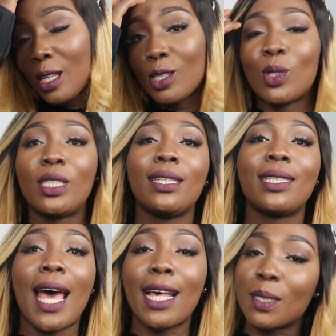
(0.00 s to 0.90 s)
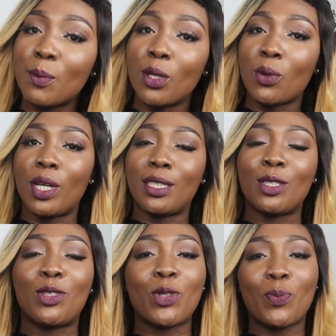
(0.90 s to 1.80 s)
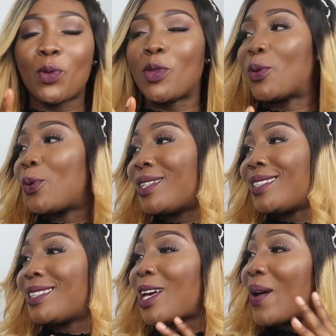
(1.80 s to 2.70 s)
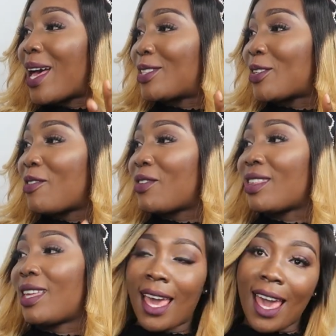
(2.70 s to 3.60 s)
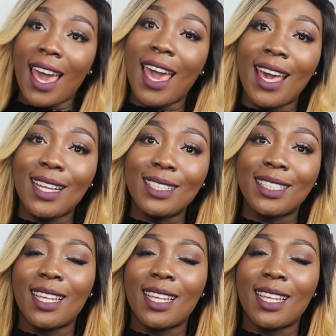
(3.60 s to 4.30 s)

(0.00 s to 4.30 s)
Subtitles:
So just ask me your questions, shoot me with the questions, I'll answer everything. And